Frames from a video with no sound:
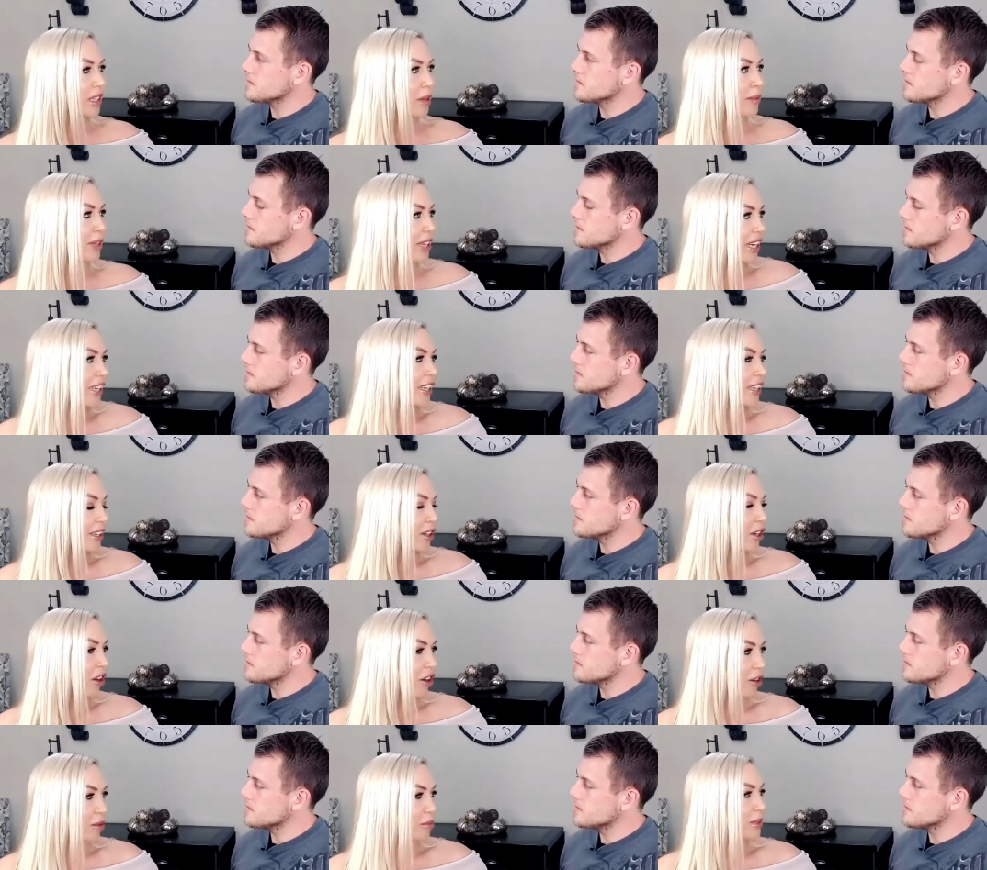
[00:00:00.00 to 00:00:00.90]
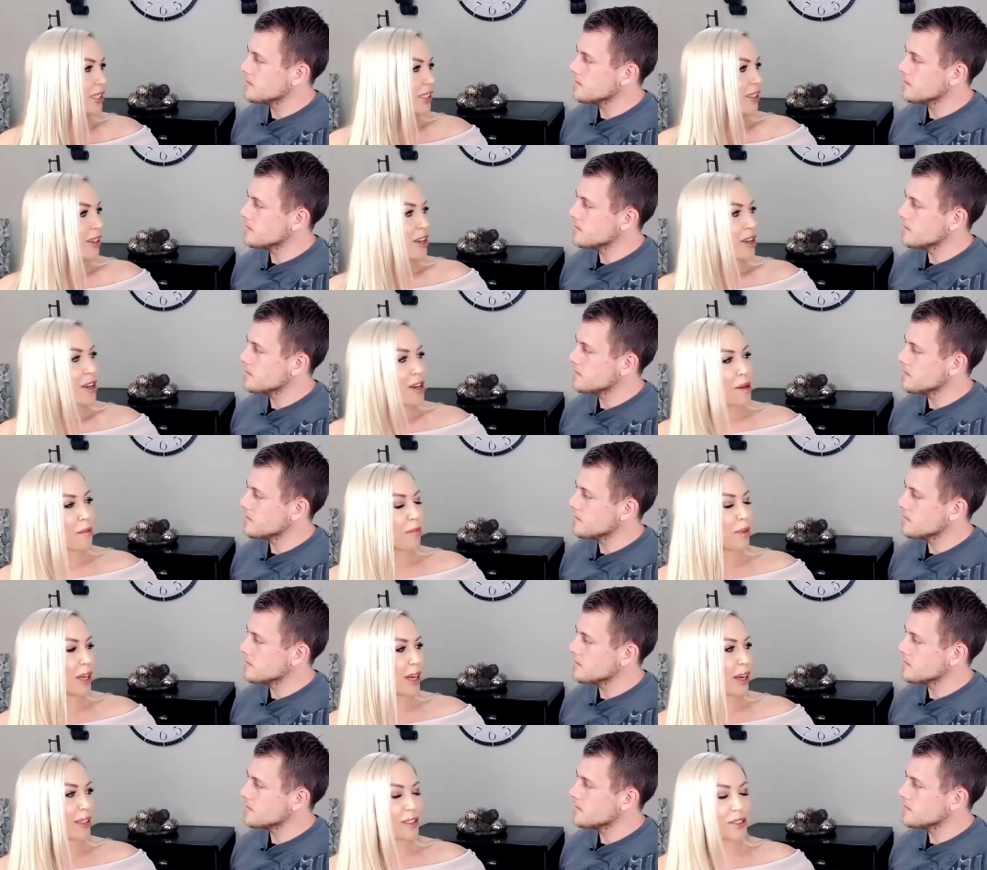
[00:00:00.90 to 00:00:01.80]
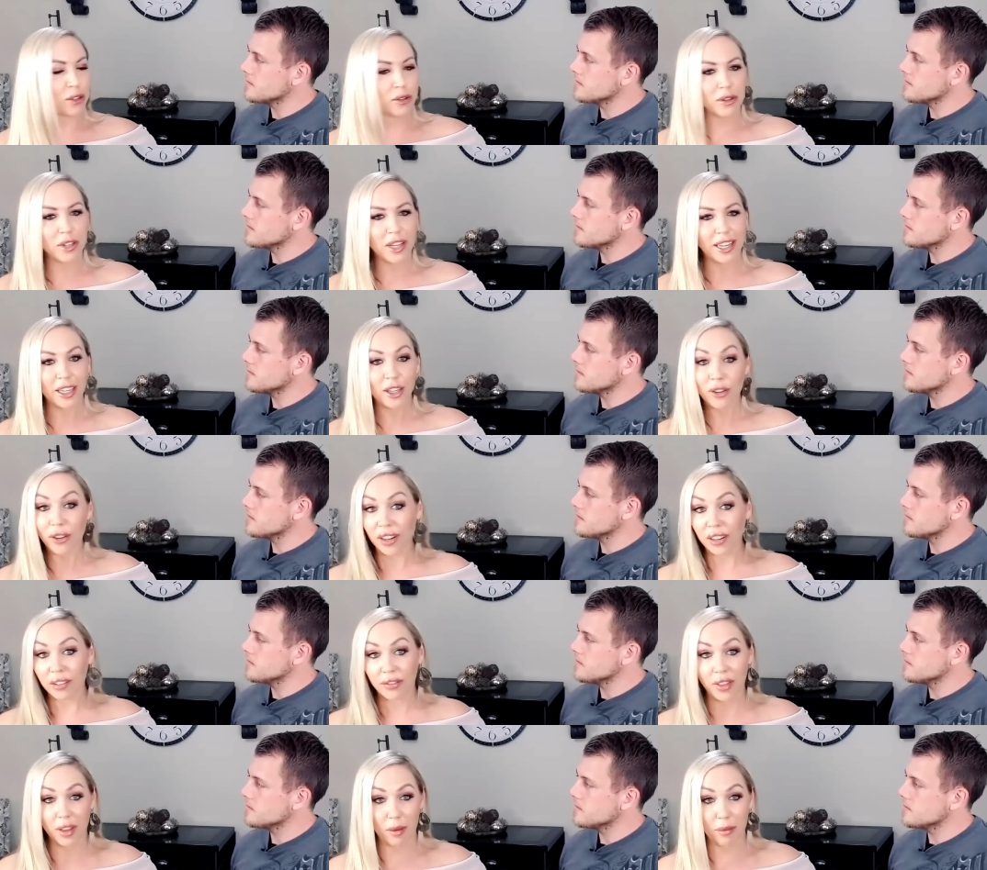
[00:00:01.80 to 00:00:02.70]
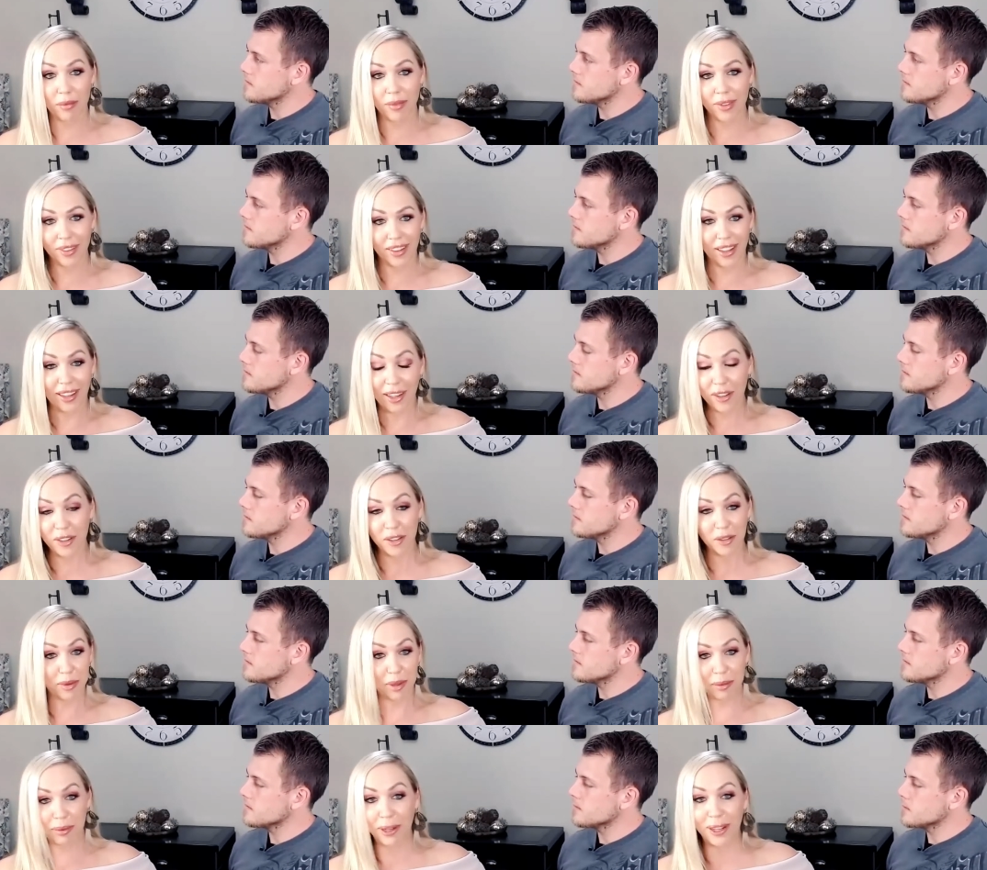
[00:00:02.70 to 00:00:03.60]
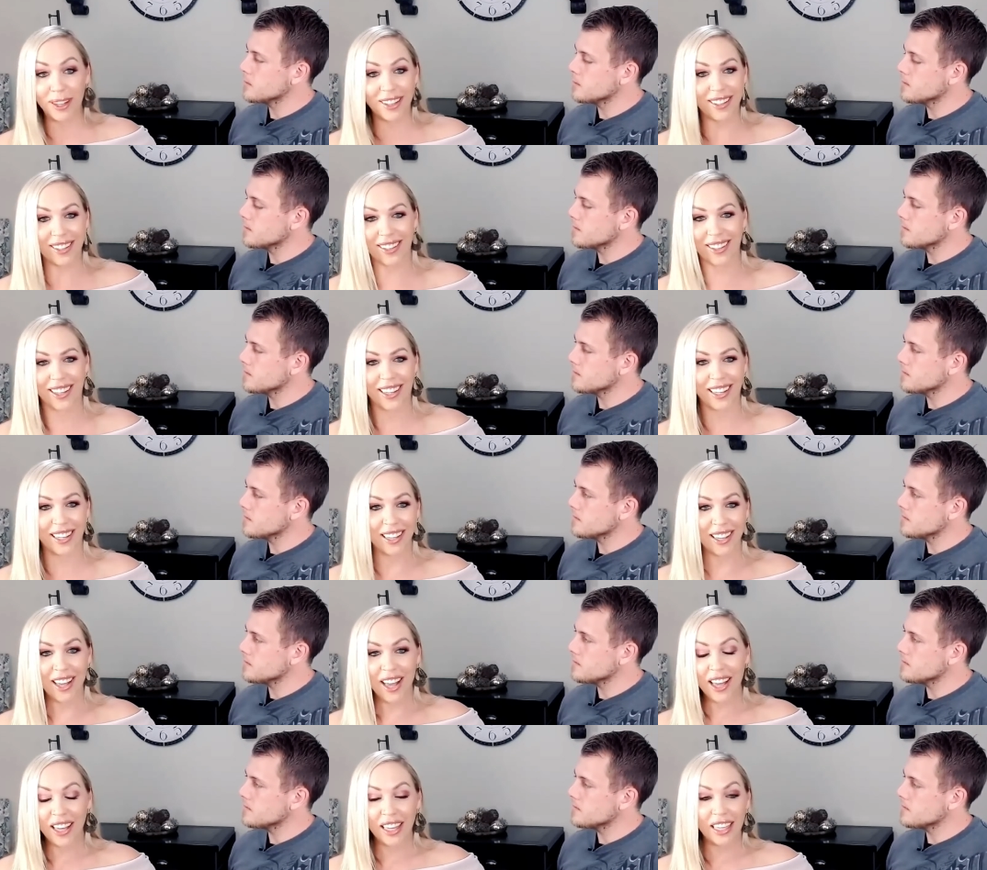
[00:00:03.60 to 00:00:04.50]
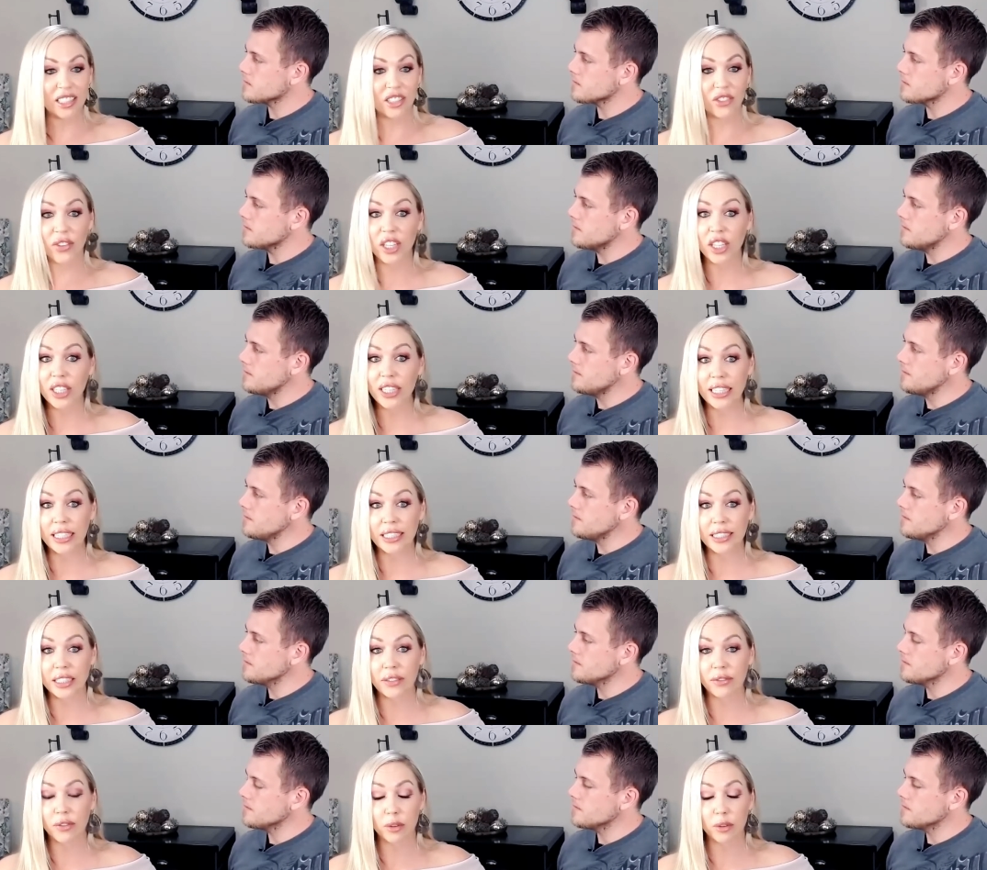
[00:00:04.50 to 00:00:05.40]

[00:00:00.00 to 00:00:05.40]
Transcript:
Speaker 1: I mean, I eat carbs, but I don't like crave them like other people. Like it's very easy for